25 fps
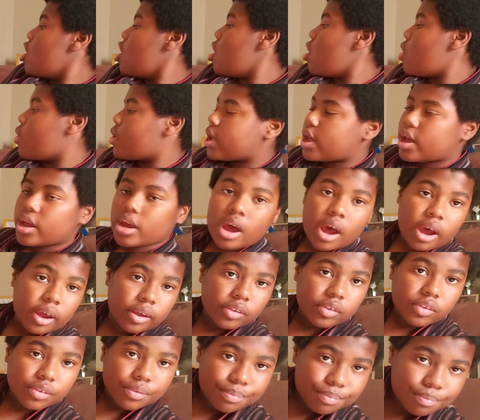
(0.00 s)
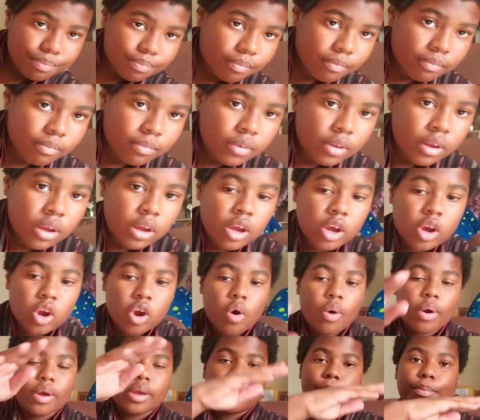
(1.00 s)
Oh yeah, guys,
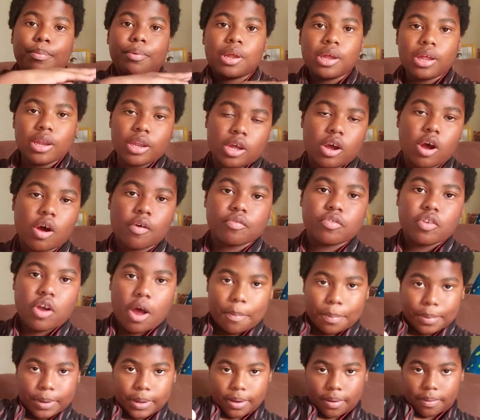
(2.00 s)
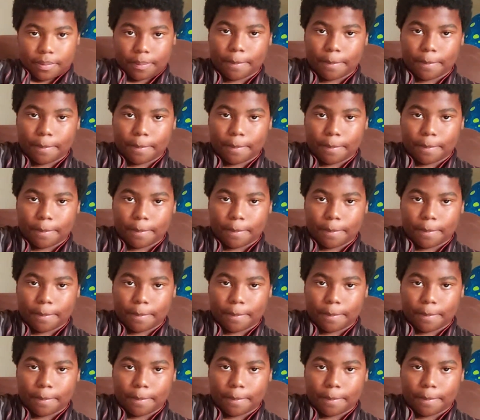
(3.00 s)
going completely off topic.